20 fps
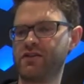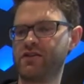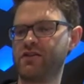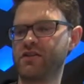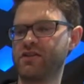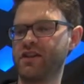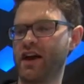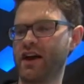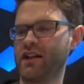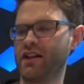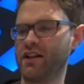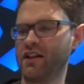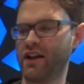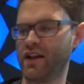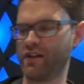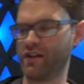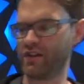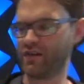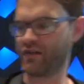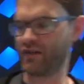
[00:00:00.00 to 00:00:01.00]
the title
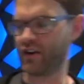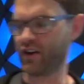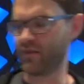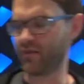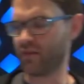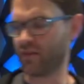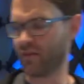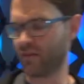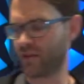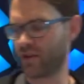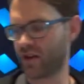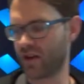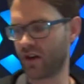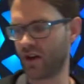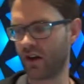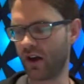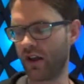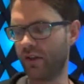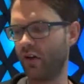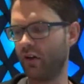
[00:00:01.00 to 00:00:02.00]
and the frame,
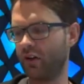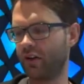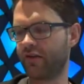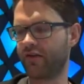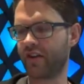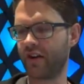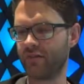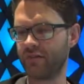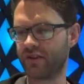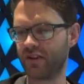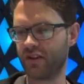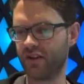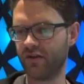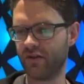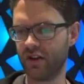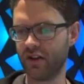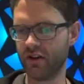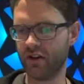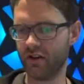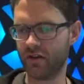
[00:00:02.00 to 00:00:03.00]
and all the frames in the
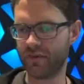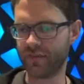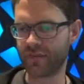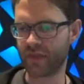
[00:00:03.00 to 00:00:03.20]
video.